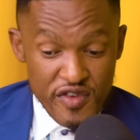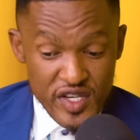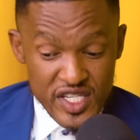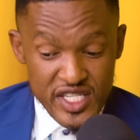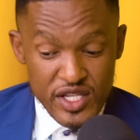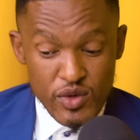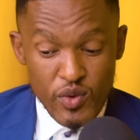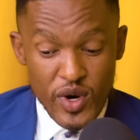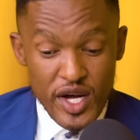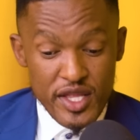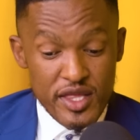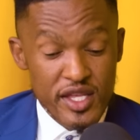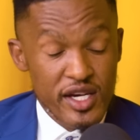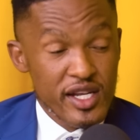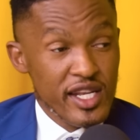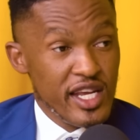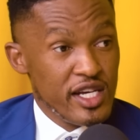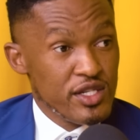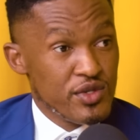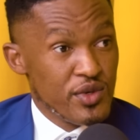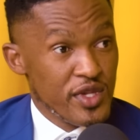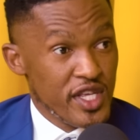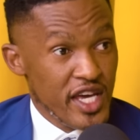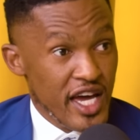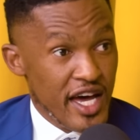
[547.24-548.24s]
obviously one thing
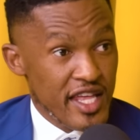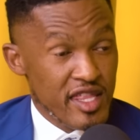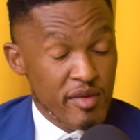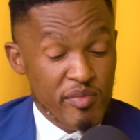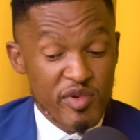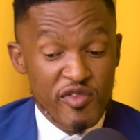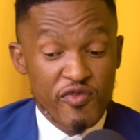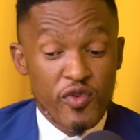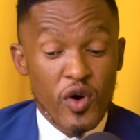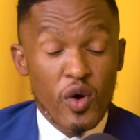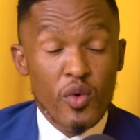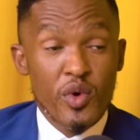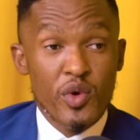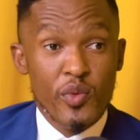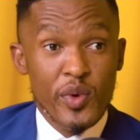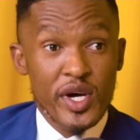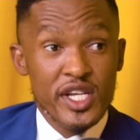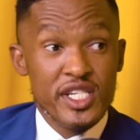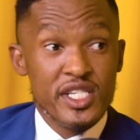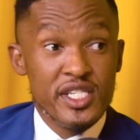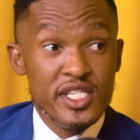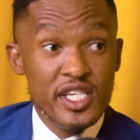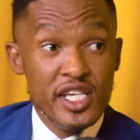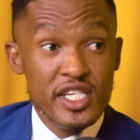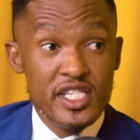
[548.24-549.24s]
led to the other. Before we
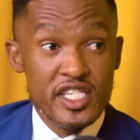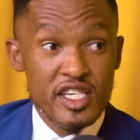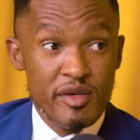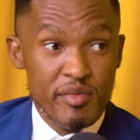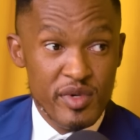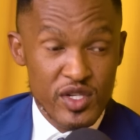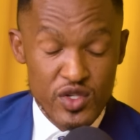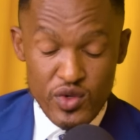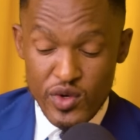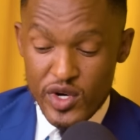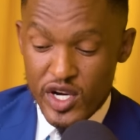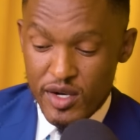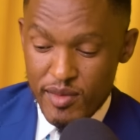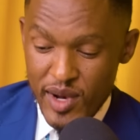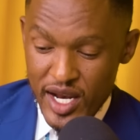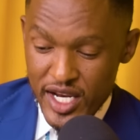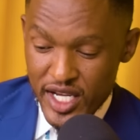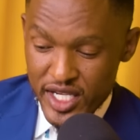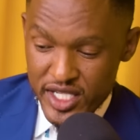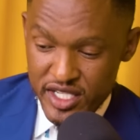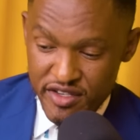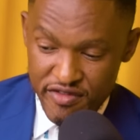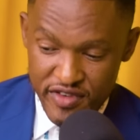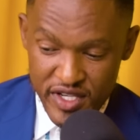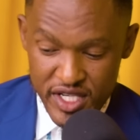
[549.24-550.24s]
went knee-deep into
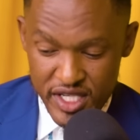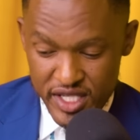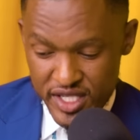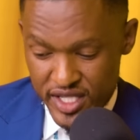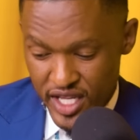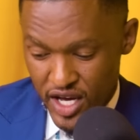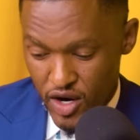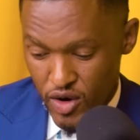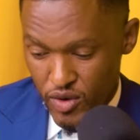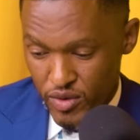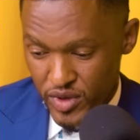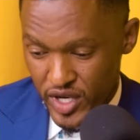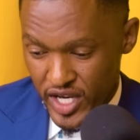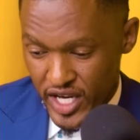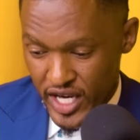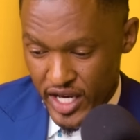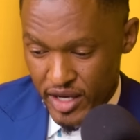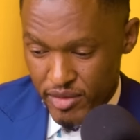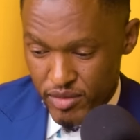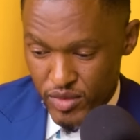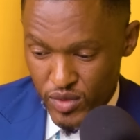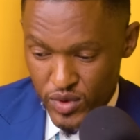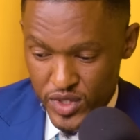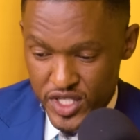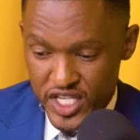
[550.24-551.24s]
criminal activities now,
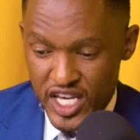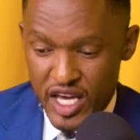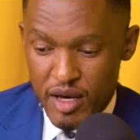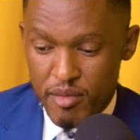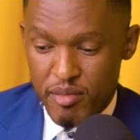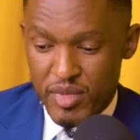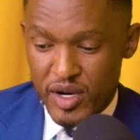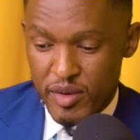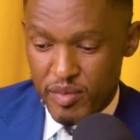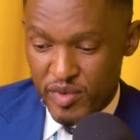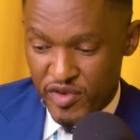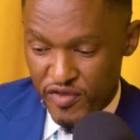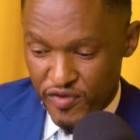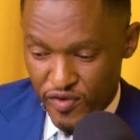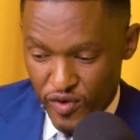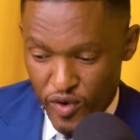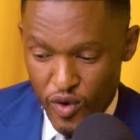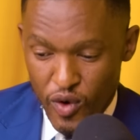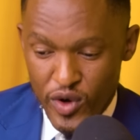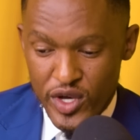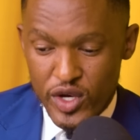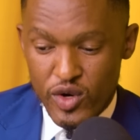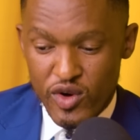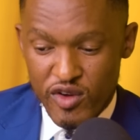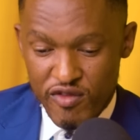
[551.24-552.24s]
Utemba,
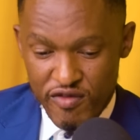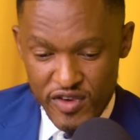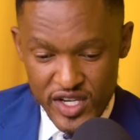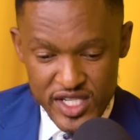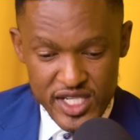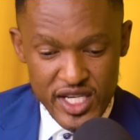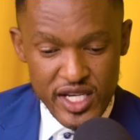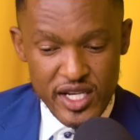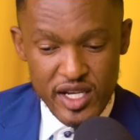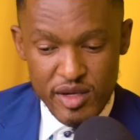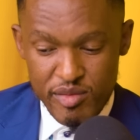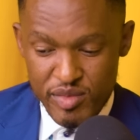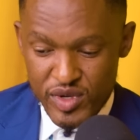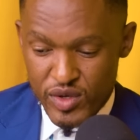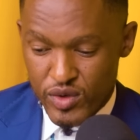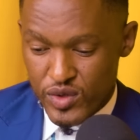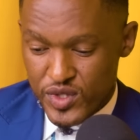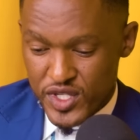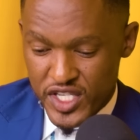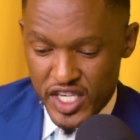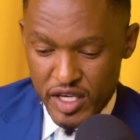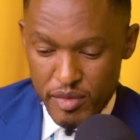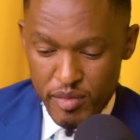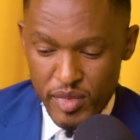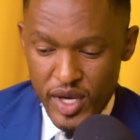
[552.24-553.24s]
before he converted and
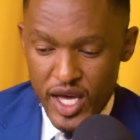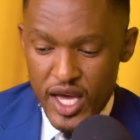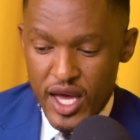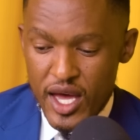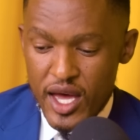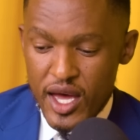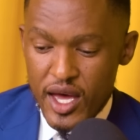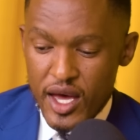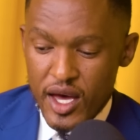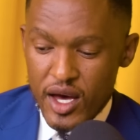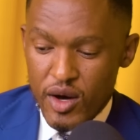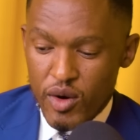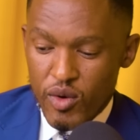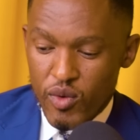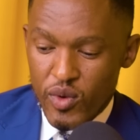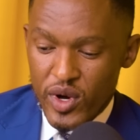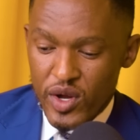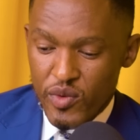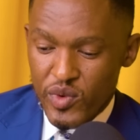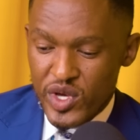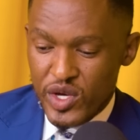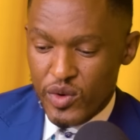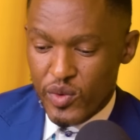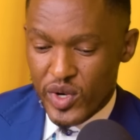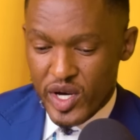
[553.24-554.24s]
being a scheme,
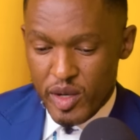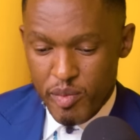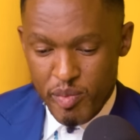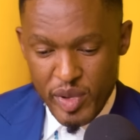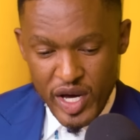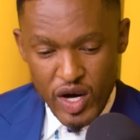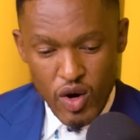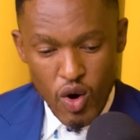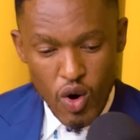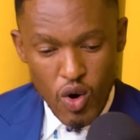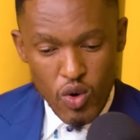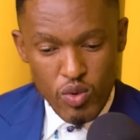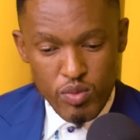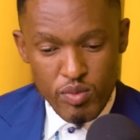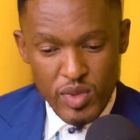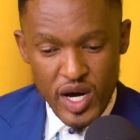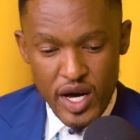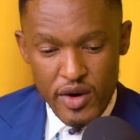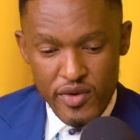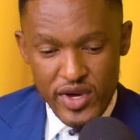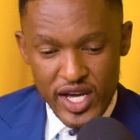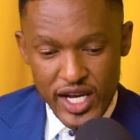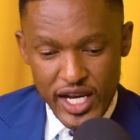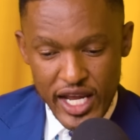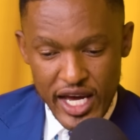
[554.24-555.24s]
when we went back home,
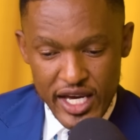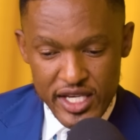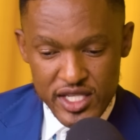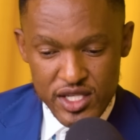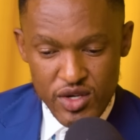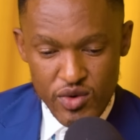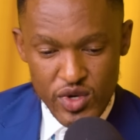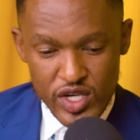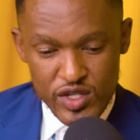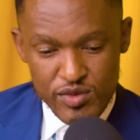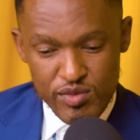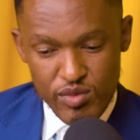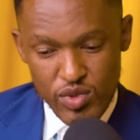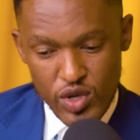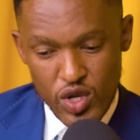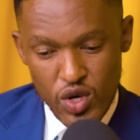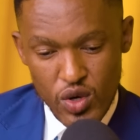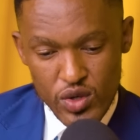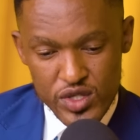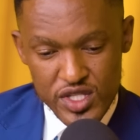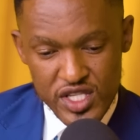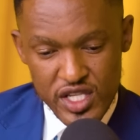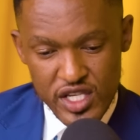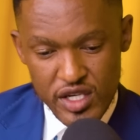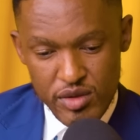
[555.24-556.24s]
I realized it was
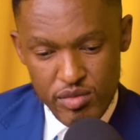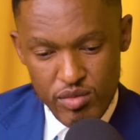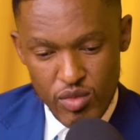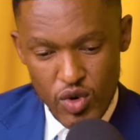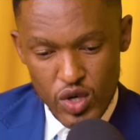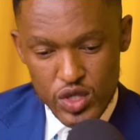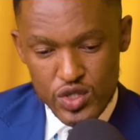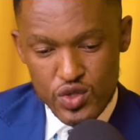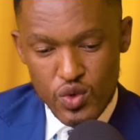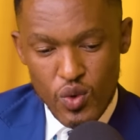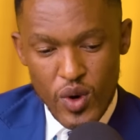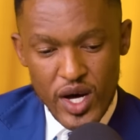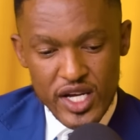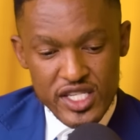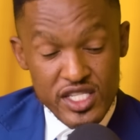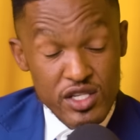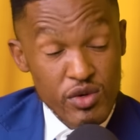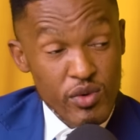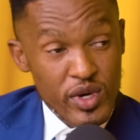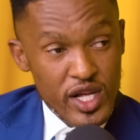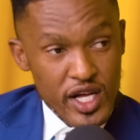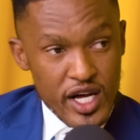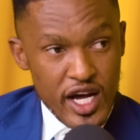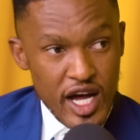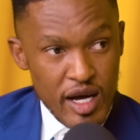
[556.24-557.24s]
closely more
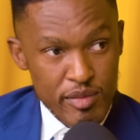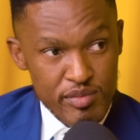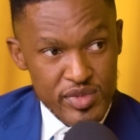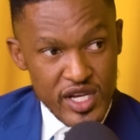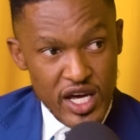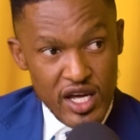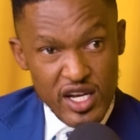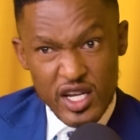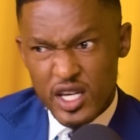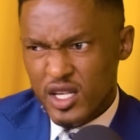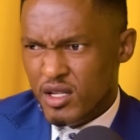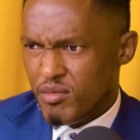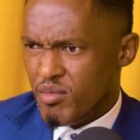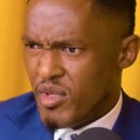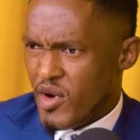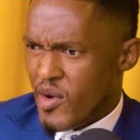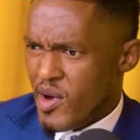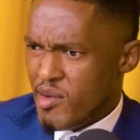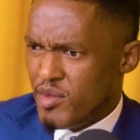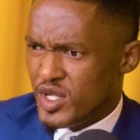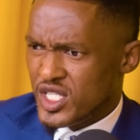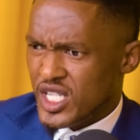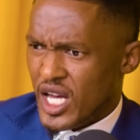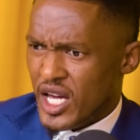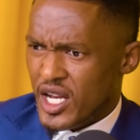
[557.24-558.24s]
towards the World Cup. Now,
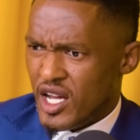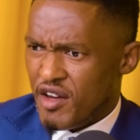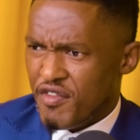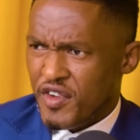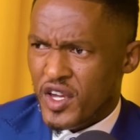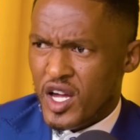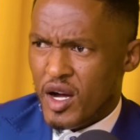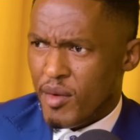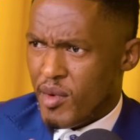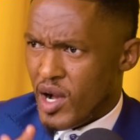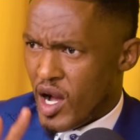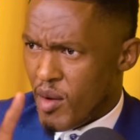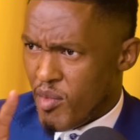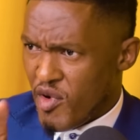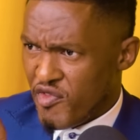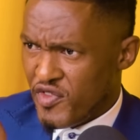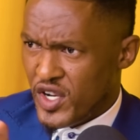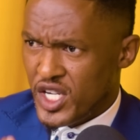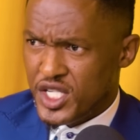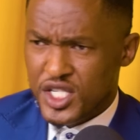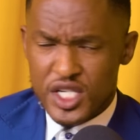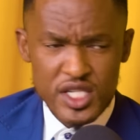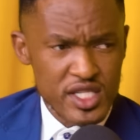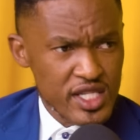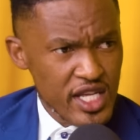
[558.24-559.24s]
where we an Africa Cup
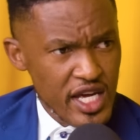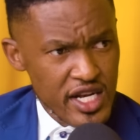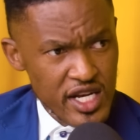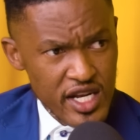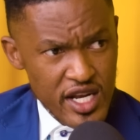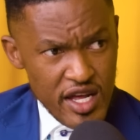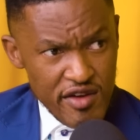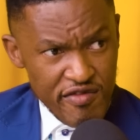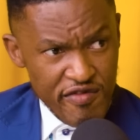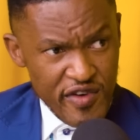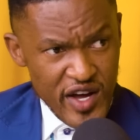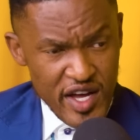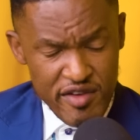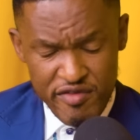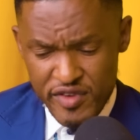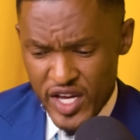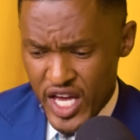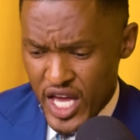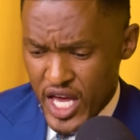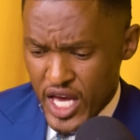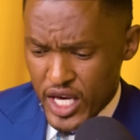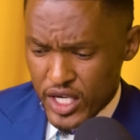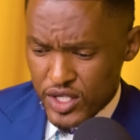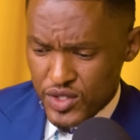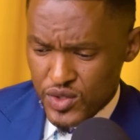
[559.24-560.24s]
of Nations in
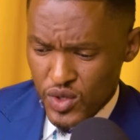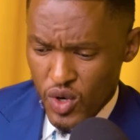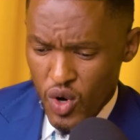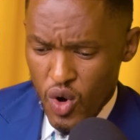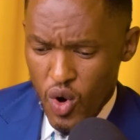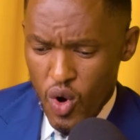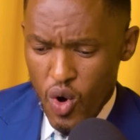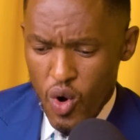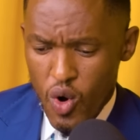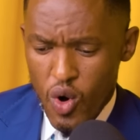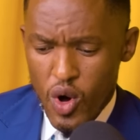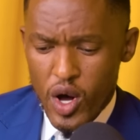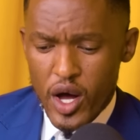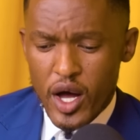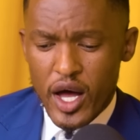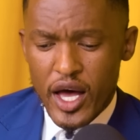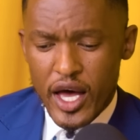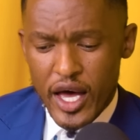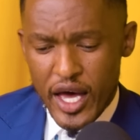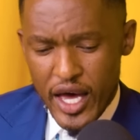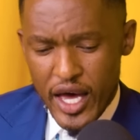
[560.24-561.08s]
1995. So